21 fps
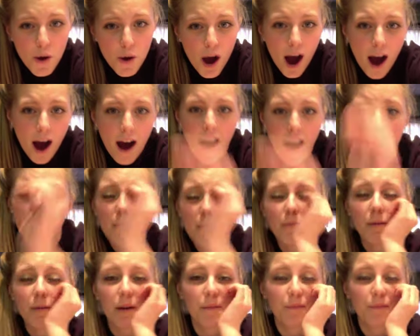
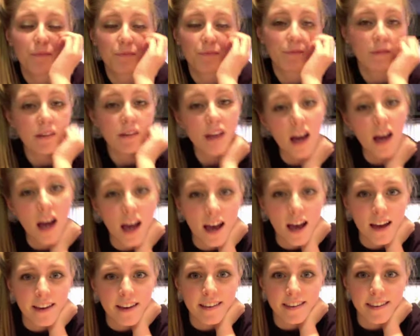
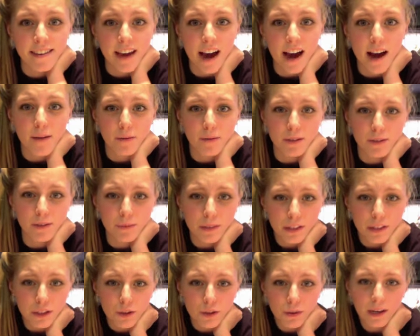yeah, I wasn't
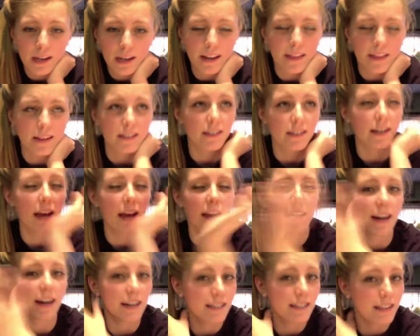really doing anything today, and
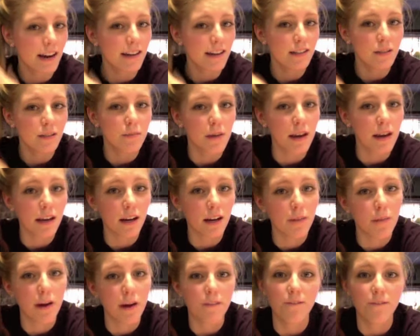I decided to make
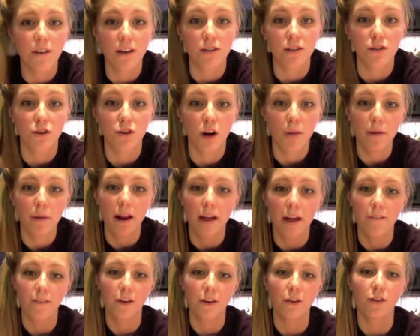my face scrub, and I
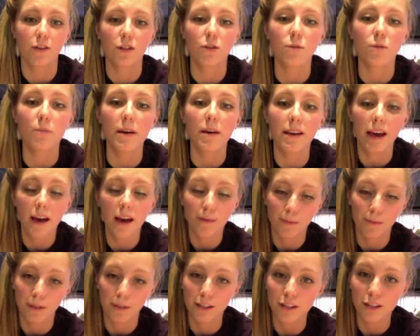figured this would make a
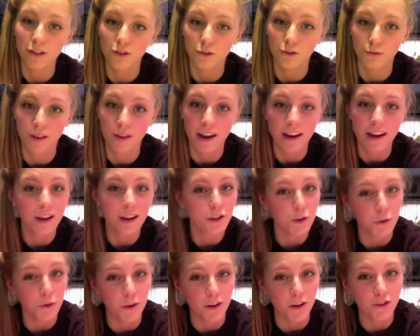really great
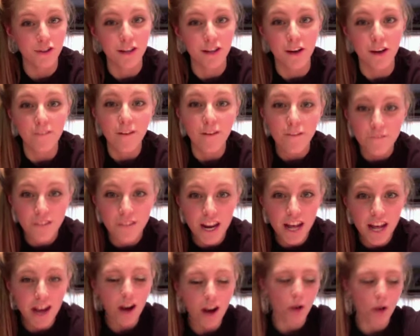do-it-yourself
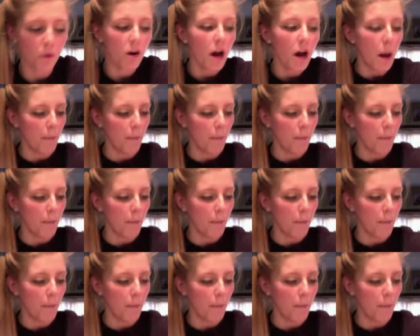video,